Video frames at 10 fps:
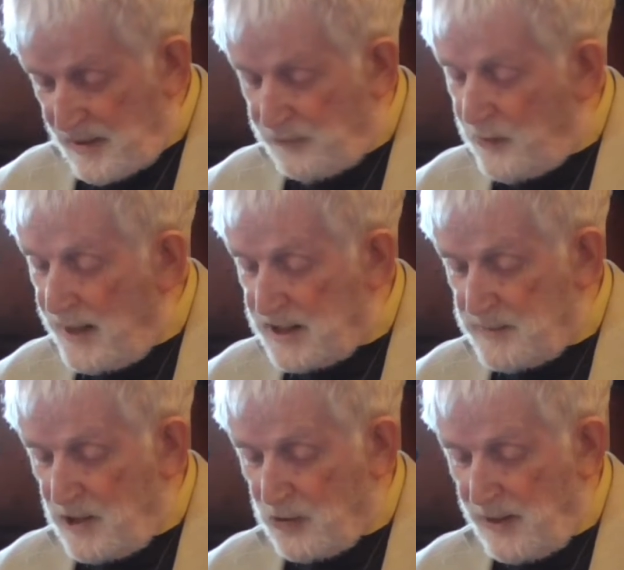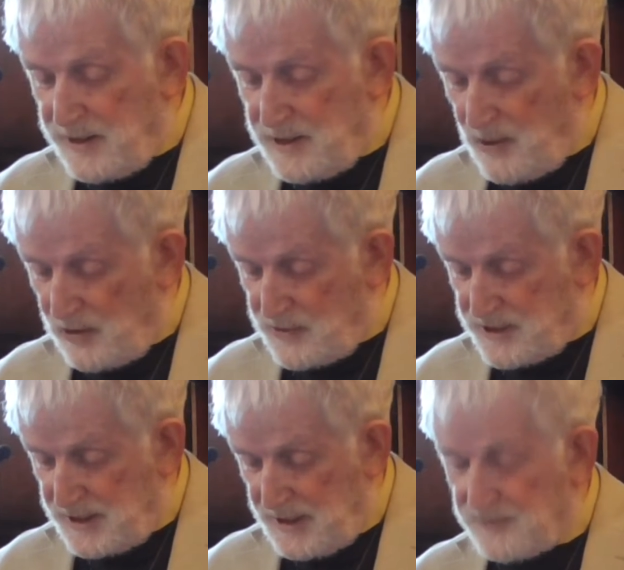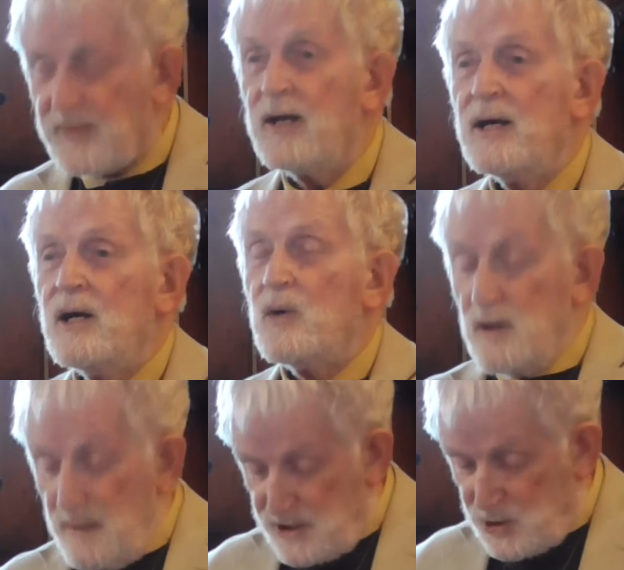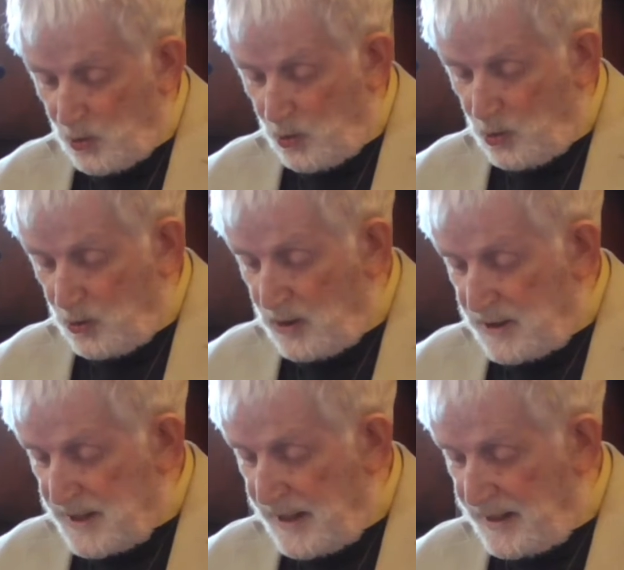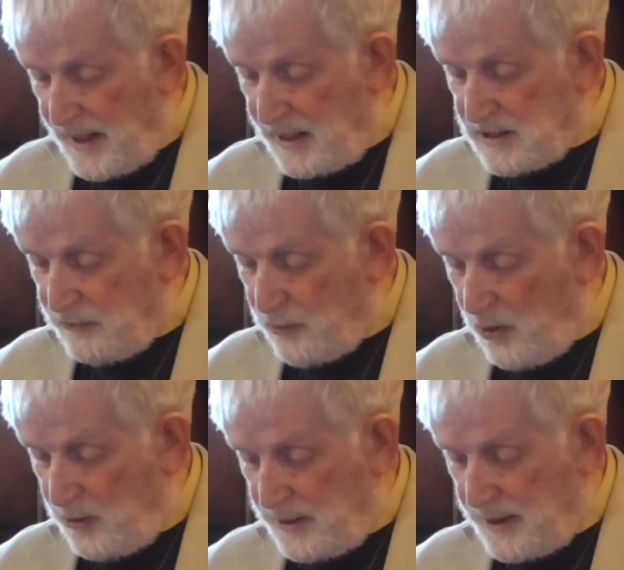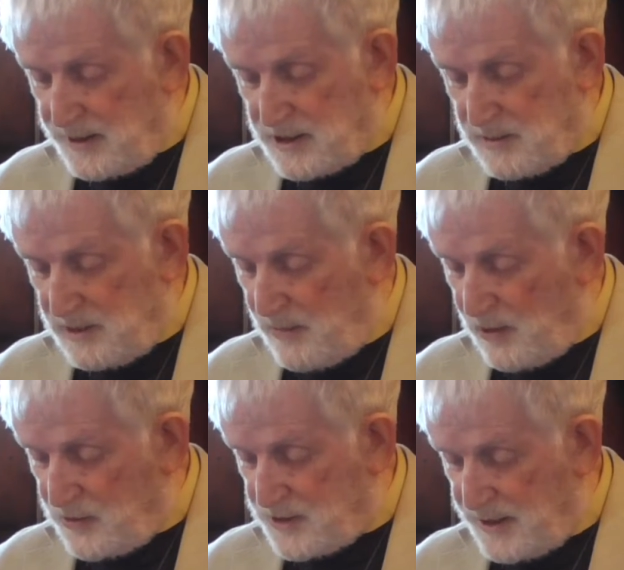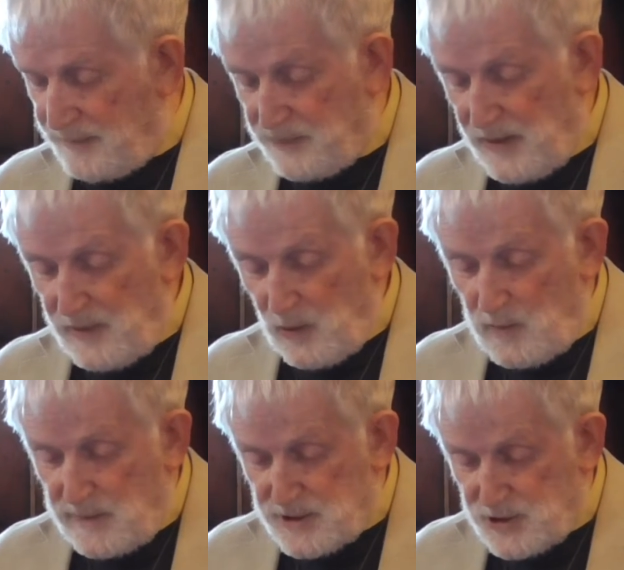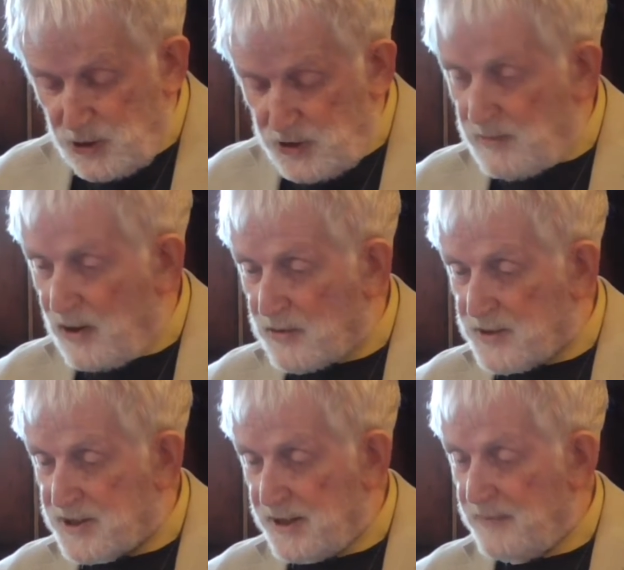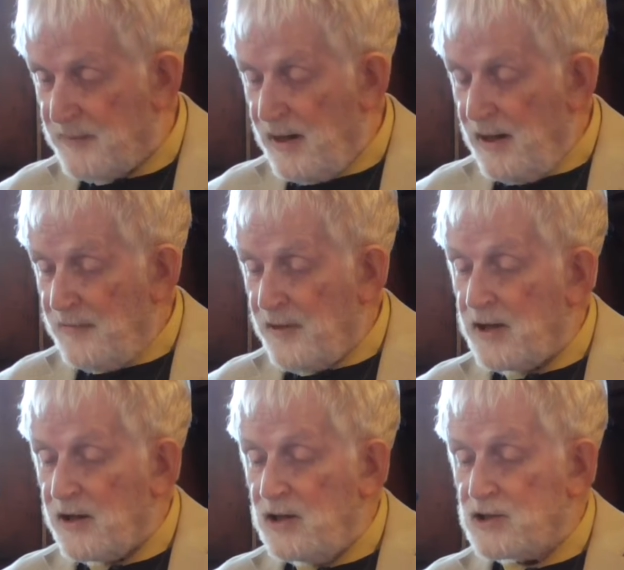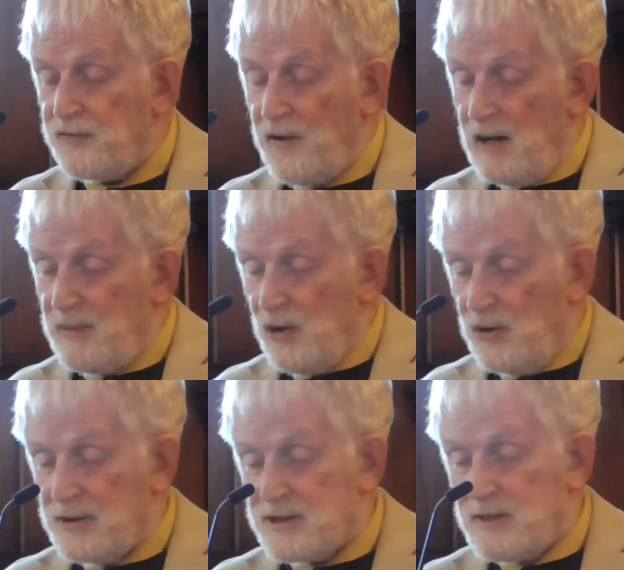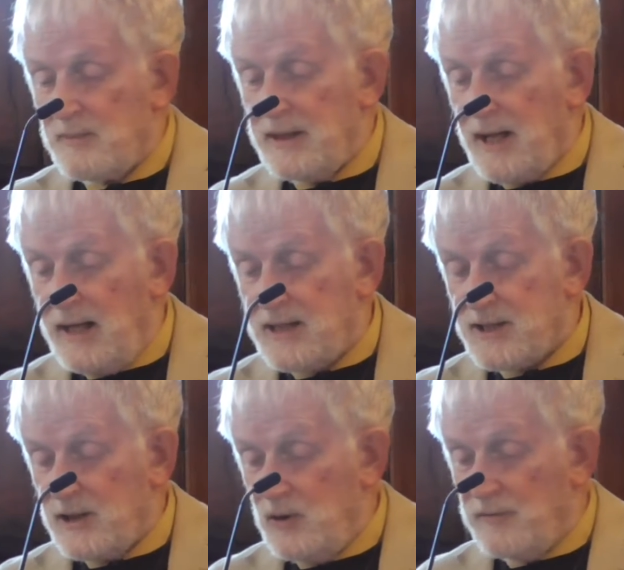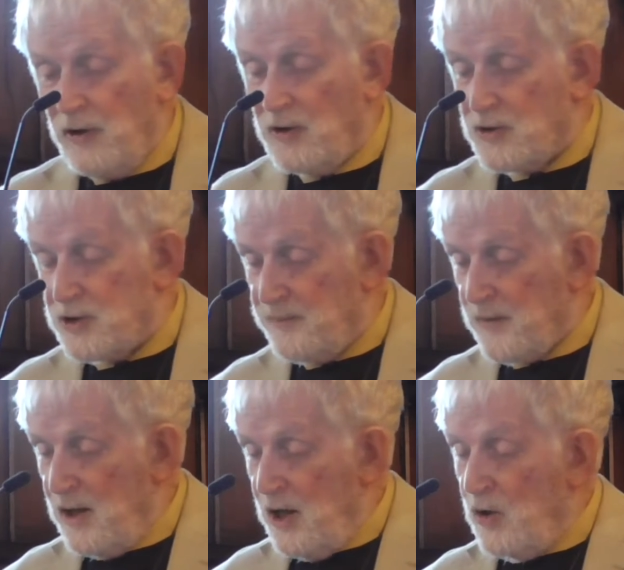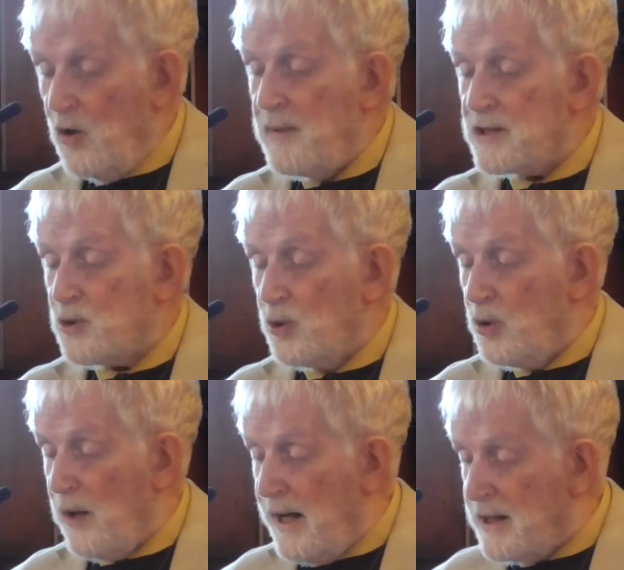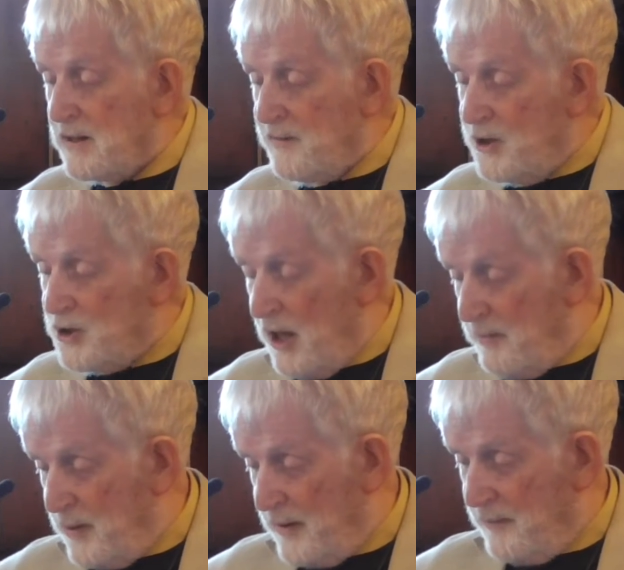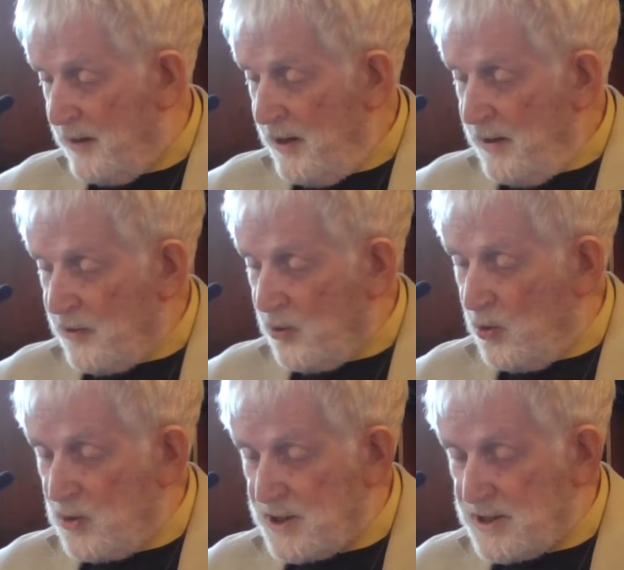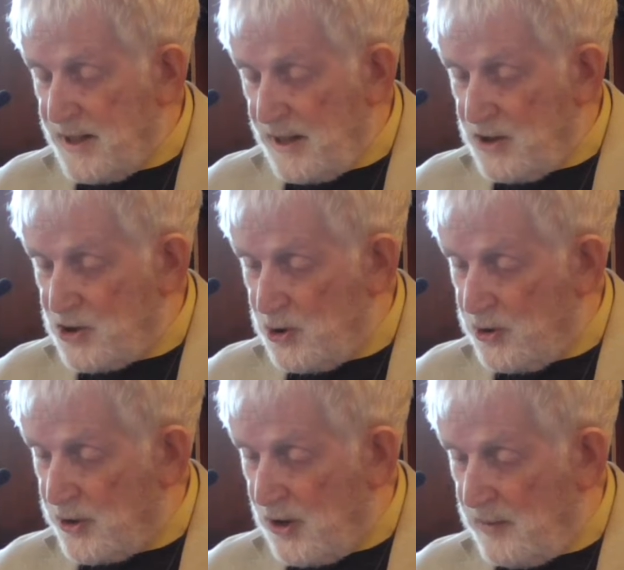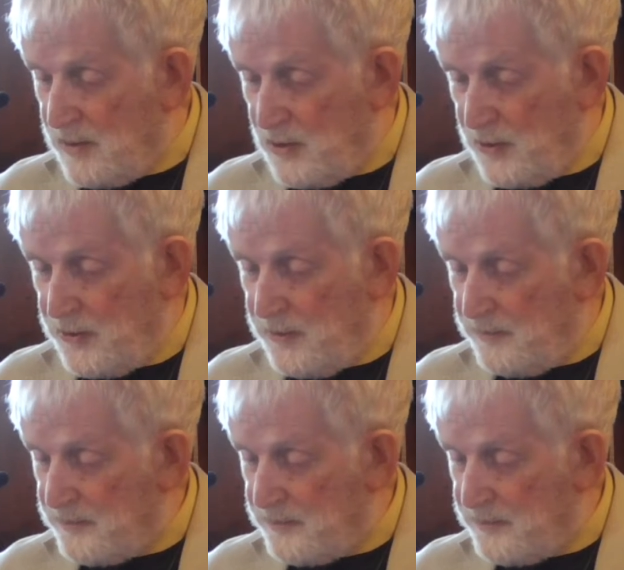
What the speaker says: If we are to be a great democracy, we must all take an active role in our democracy. We must do democracy. That goes far beyond simply casting your vote. We must all actively champion the causes that ensure the common good.